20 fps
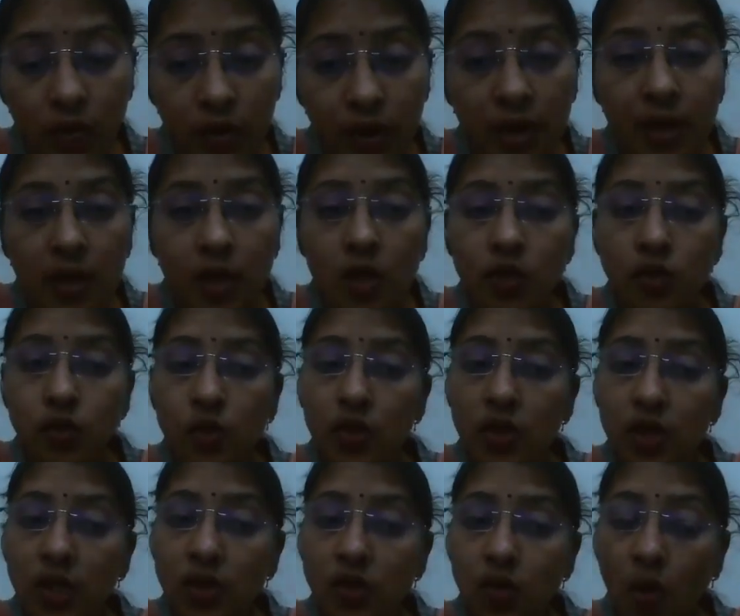Okay, so
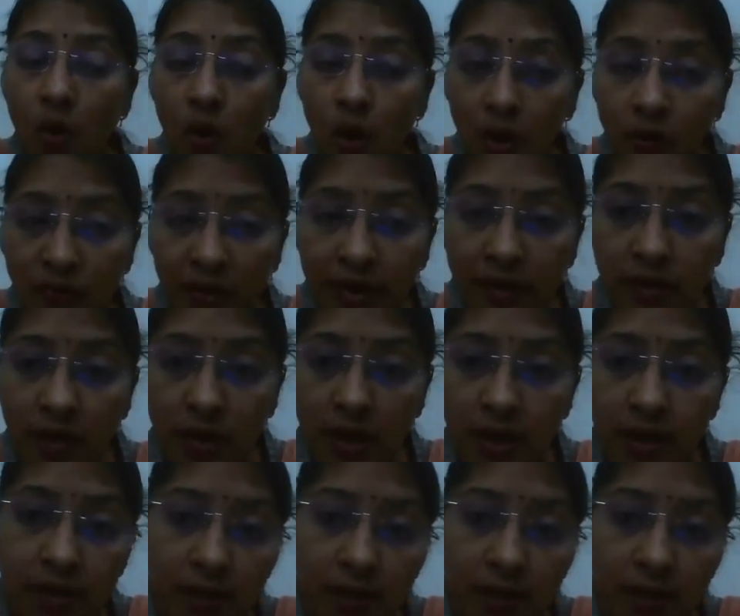these all factors